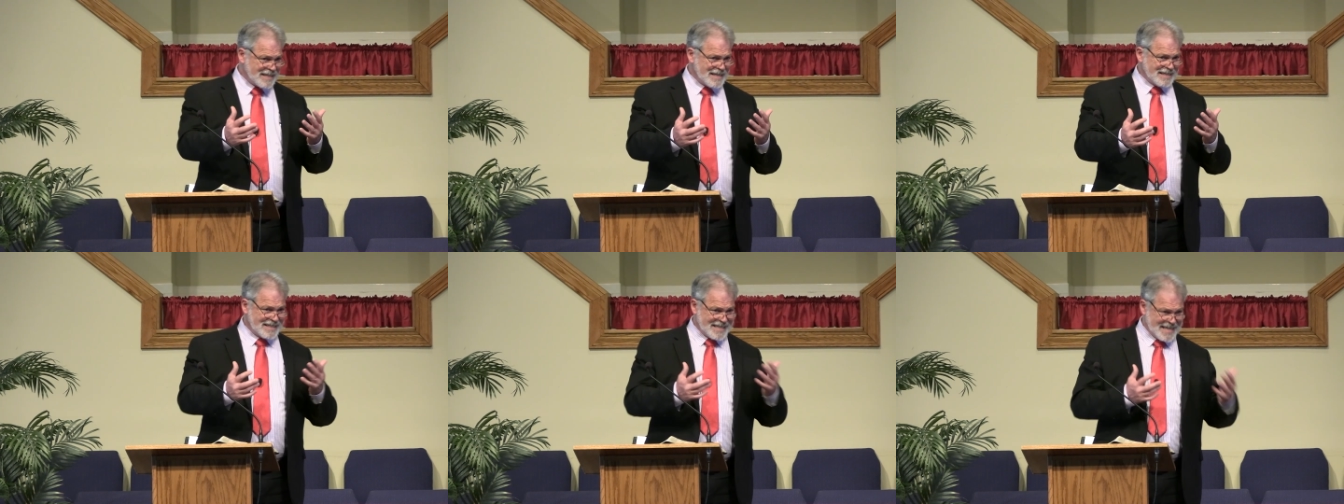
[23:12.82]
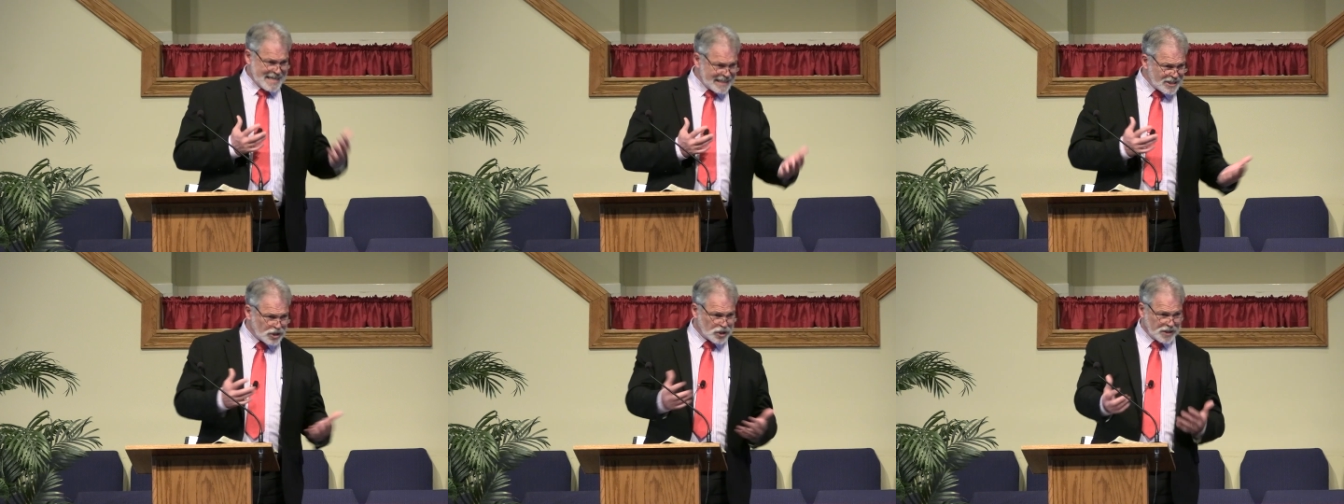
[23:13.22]

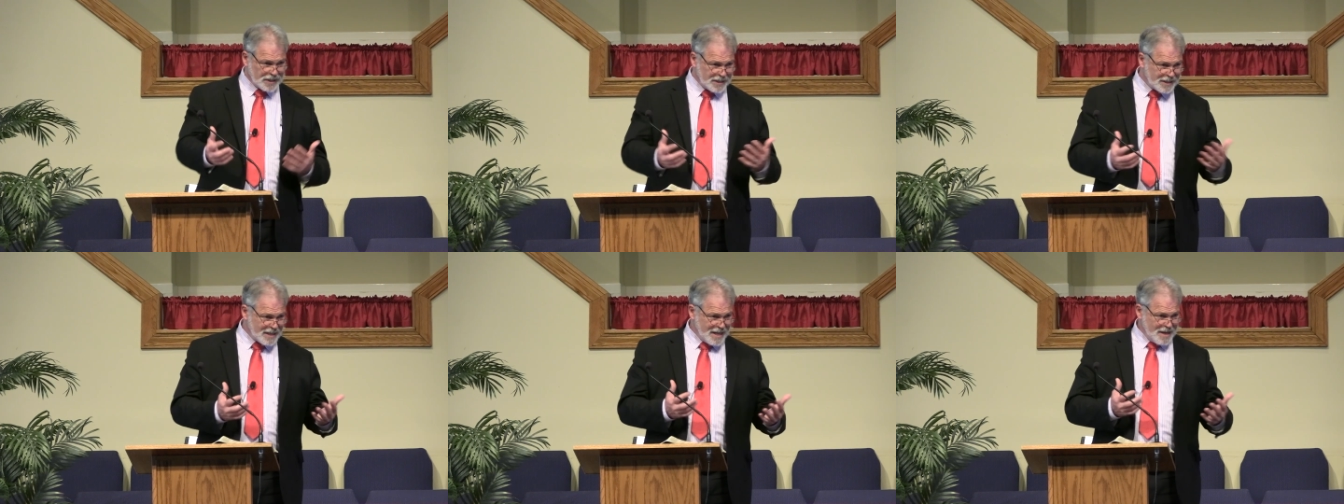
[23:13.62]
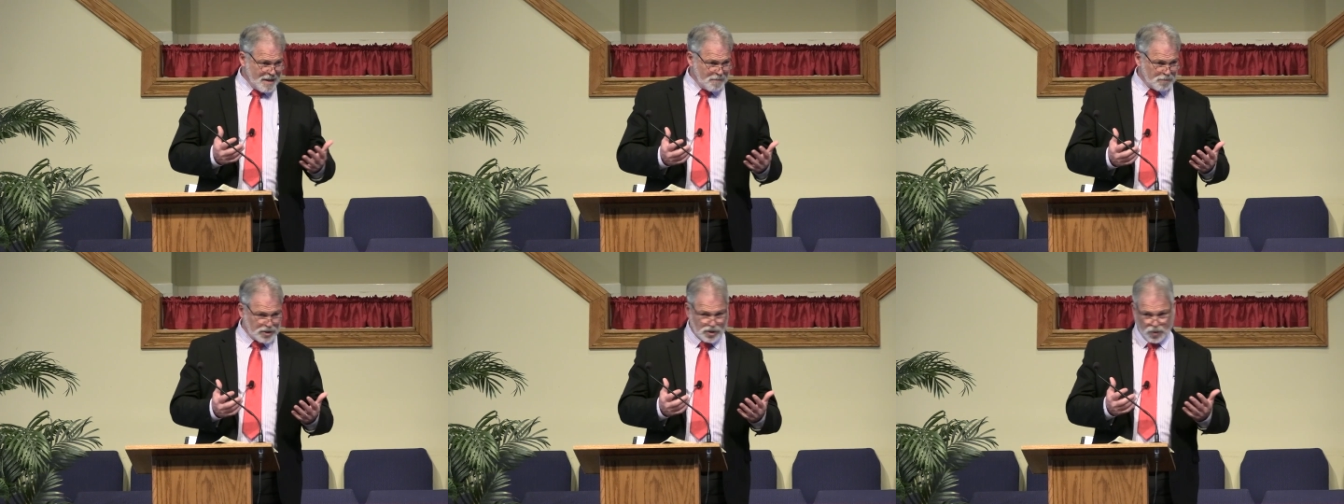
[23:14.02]
tension
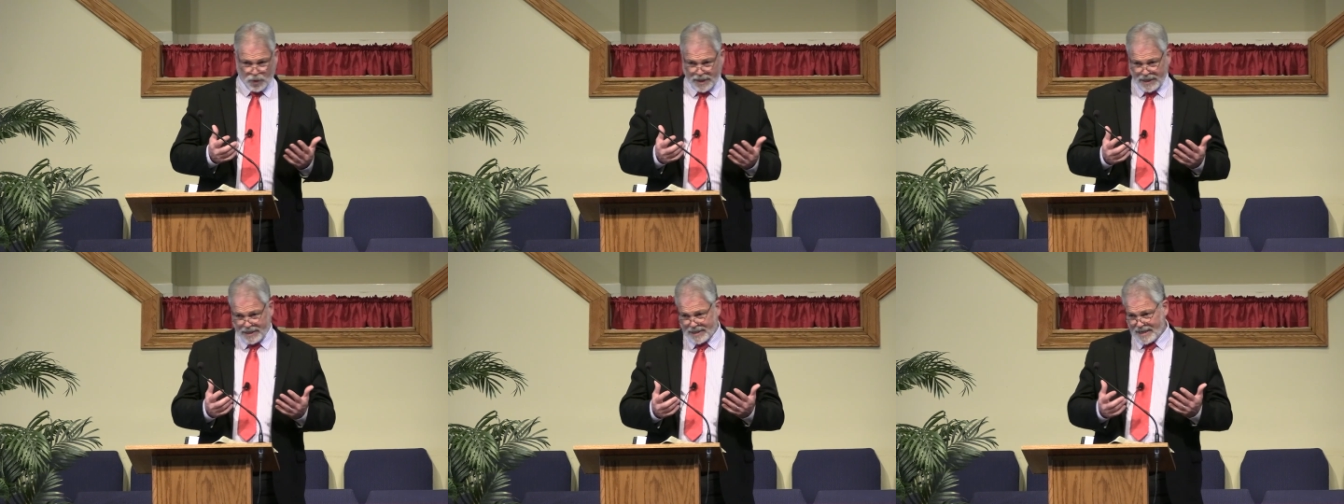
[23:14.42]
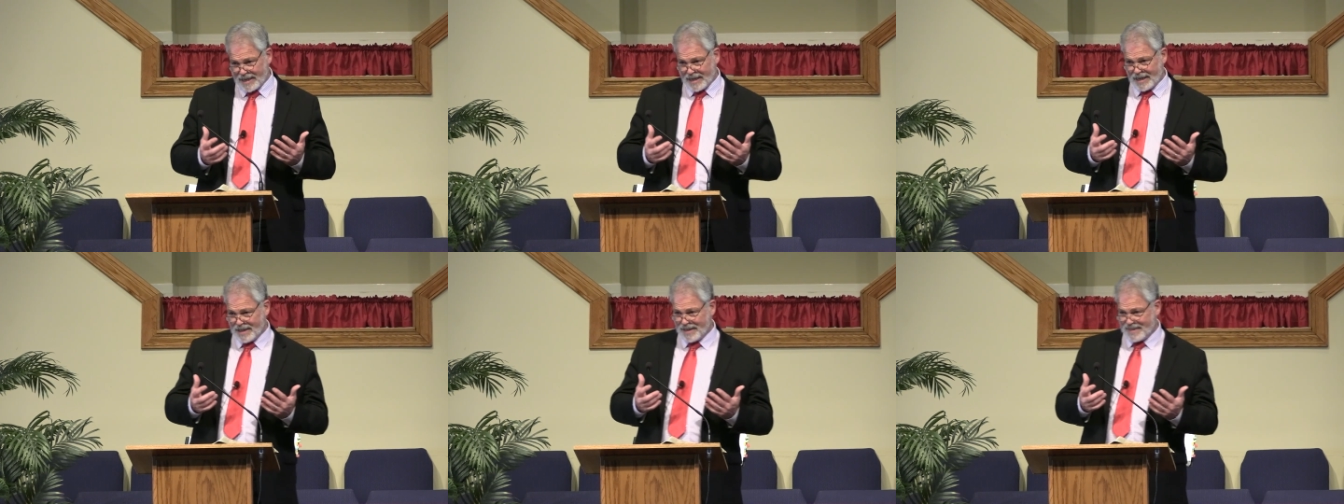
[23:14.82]
between
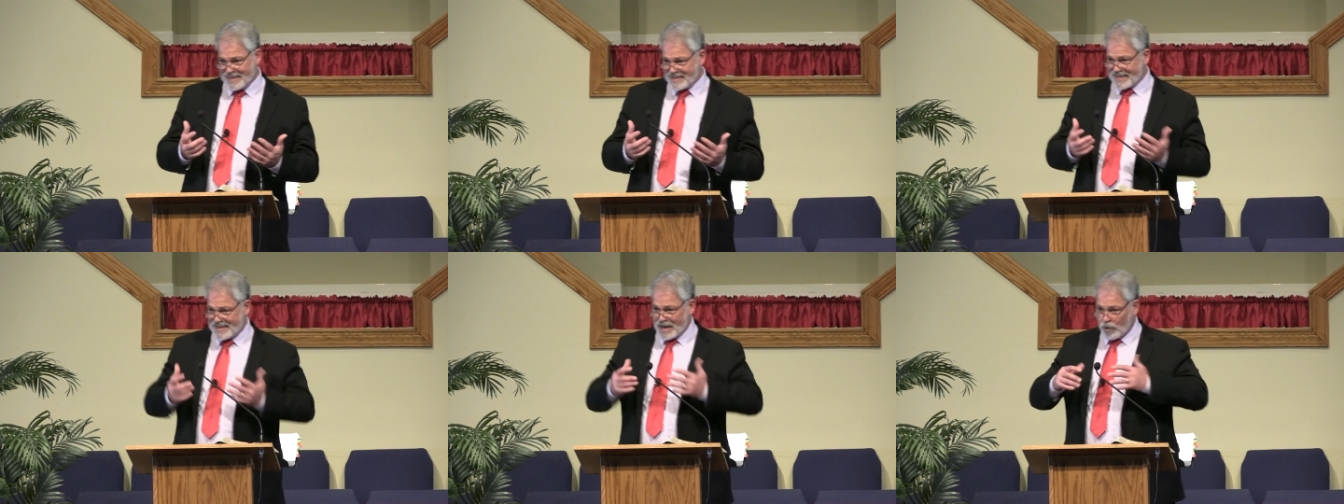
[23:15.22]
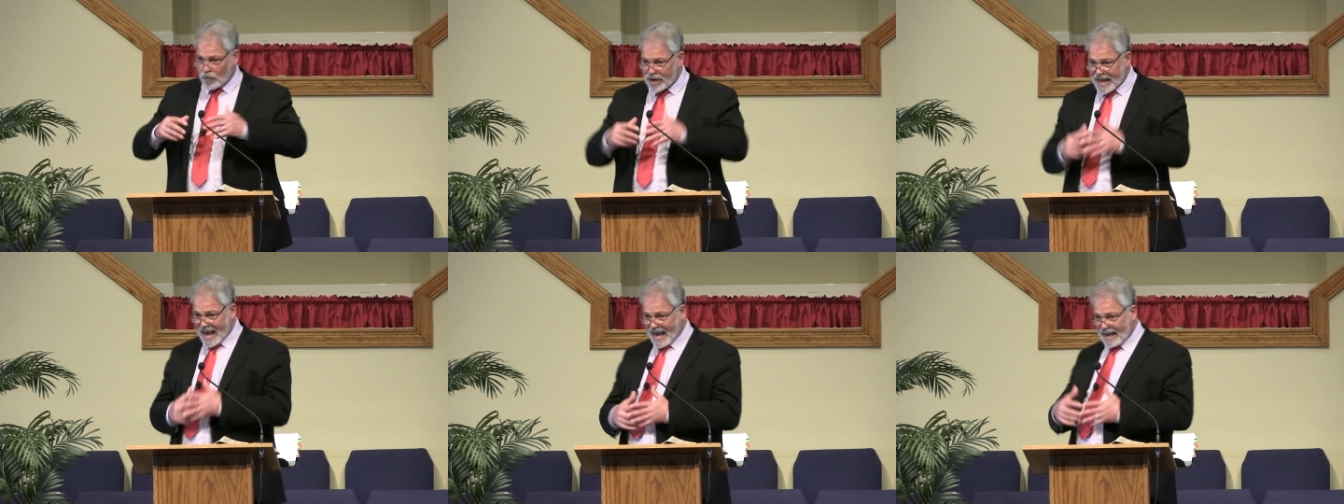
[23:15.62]
uh, the
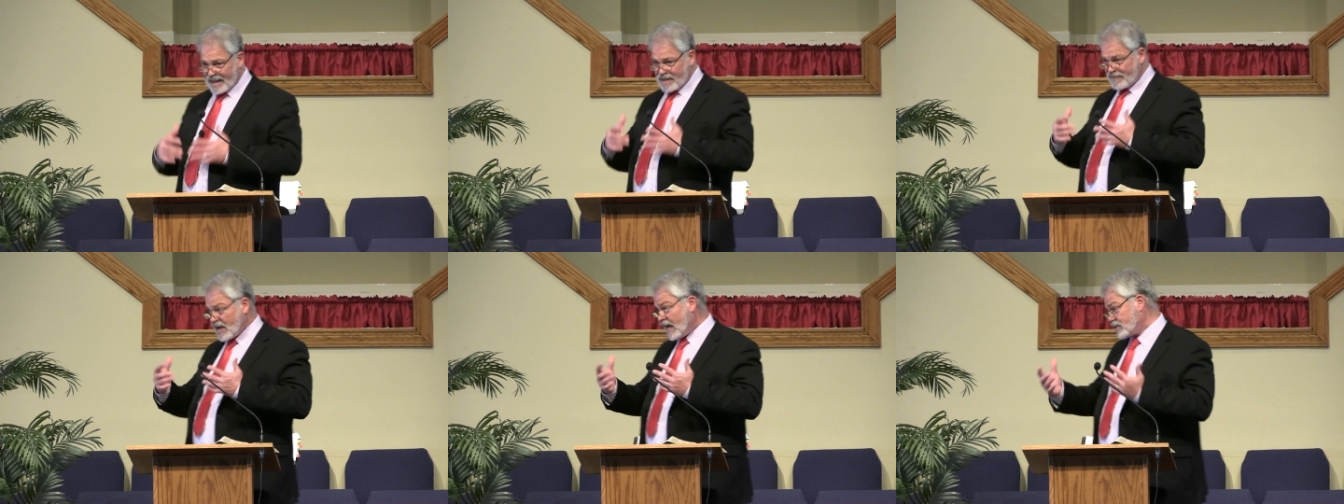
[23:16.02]
reality of God's